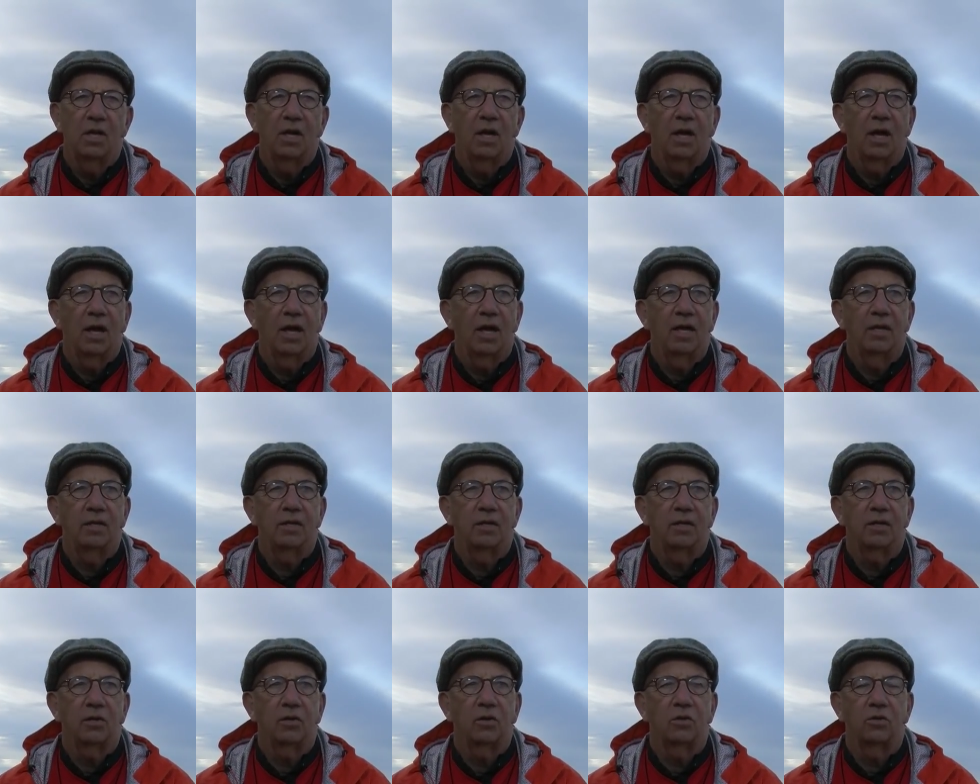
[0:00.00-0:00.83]
and
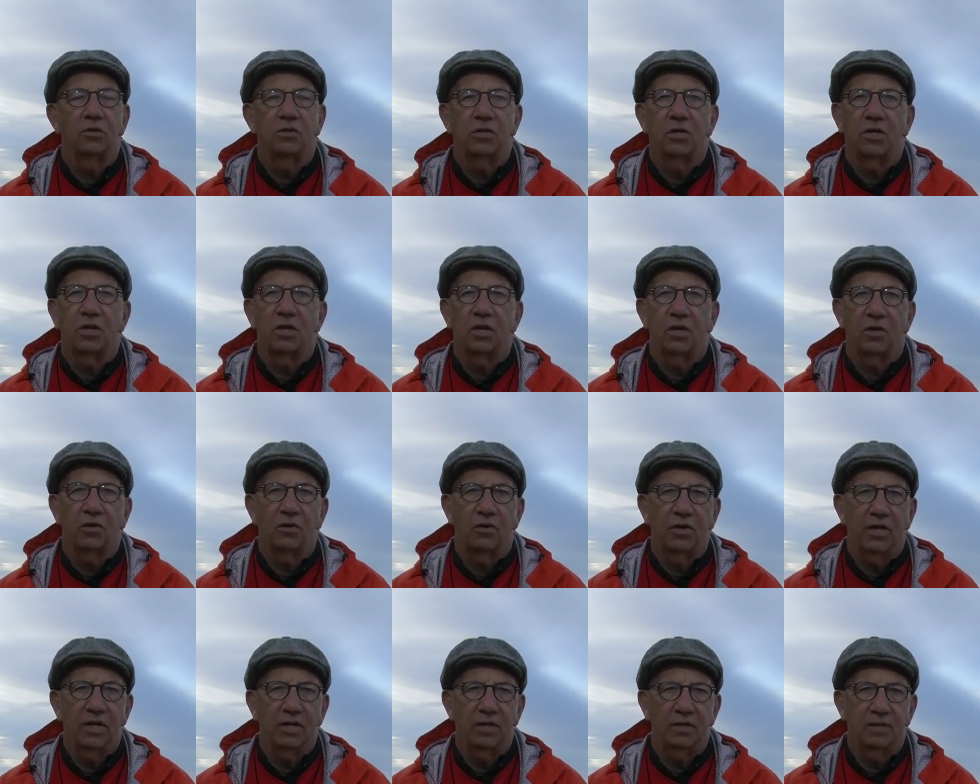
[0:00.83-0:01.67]
closer to the
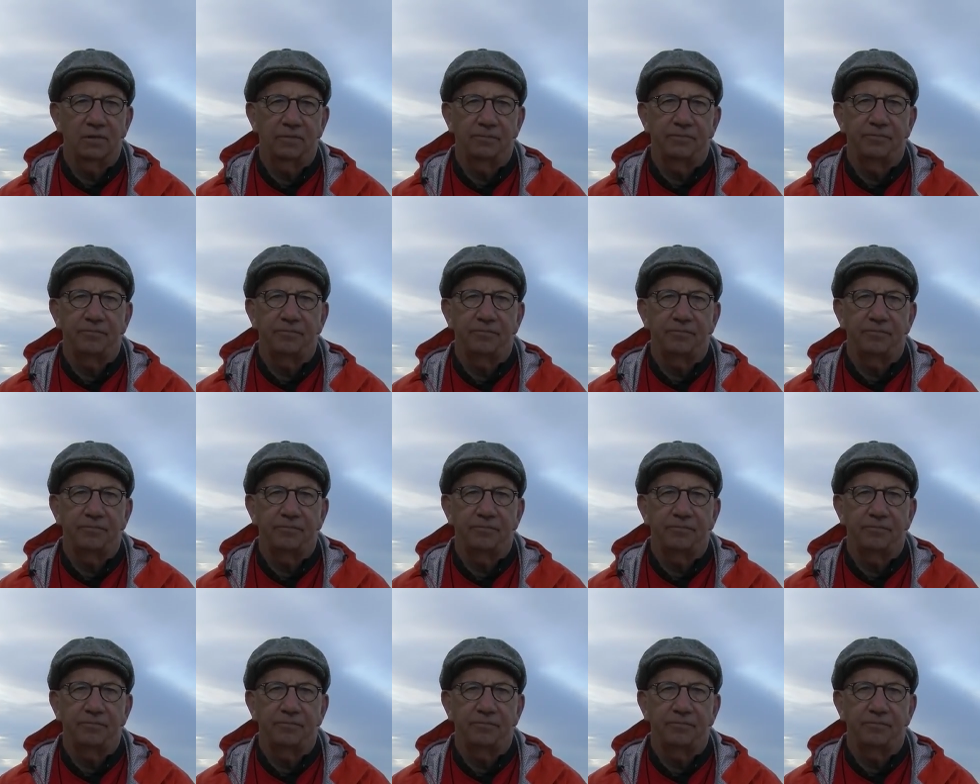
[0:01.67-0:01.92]
Creator.